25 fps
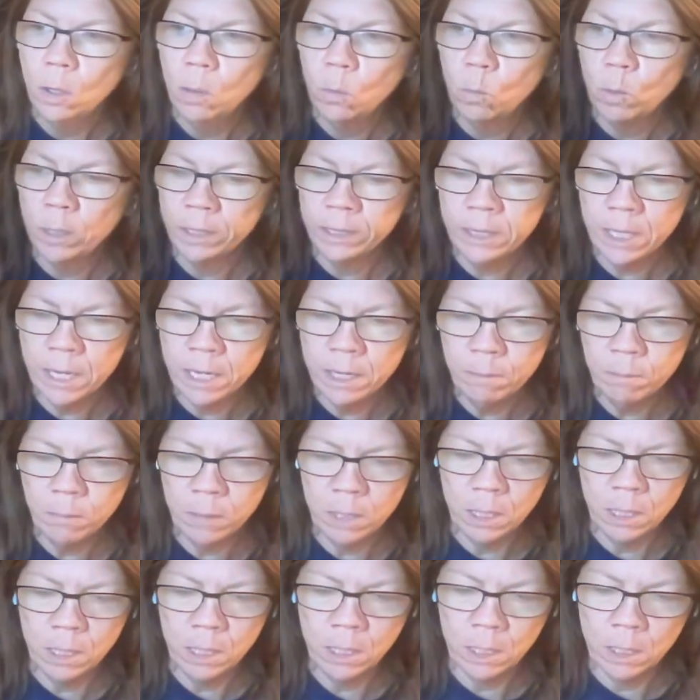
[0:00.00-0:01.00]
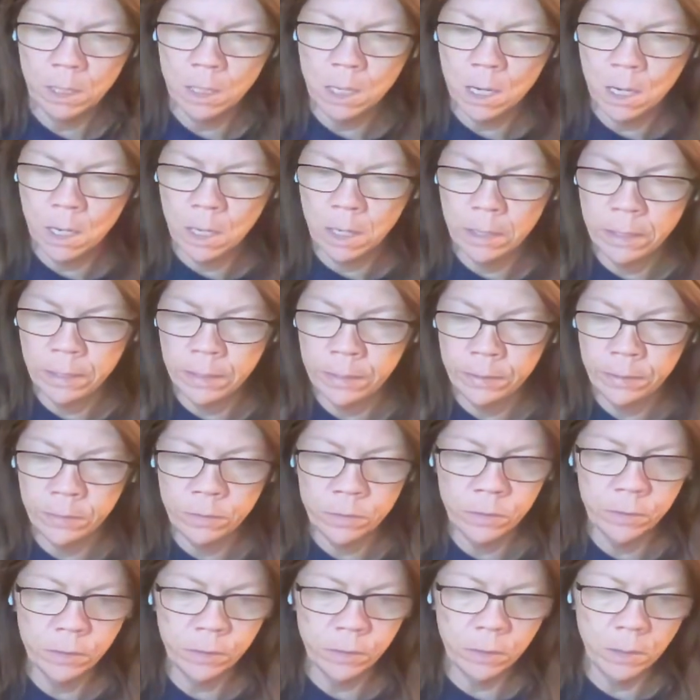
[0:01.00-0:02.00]
what they mean,
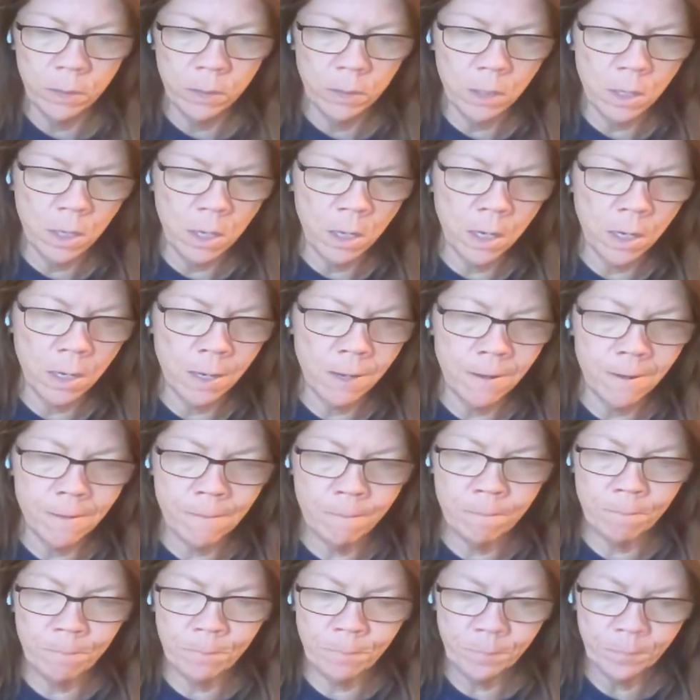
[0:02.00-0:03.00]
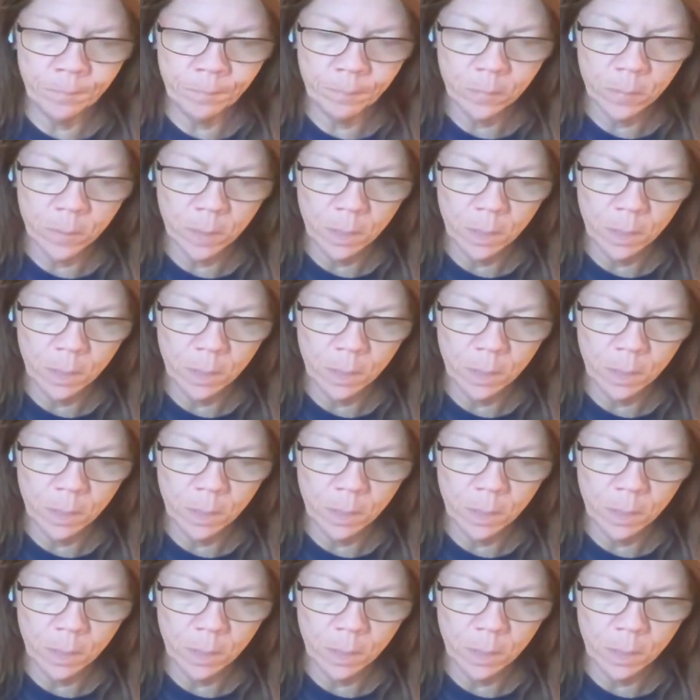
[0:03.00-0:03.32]
and um,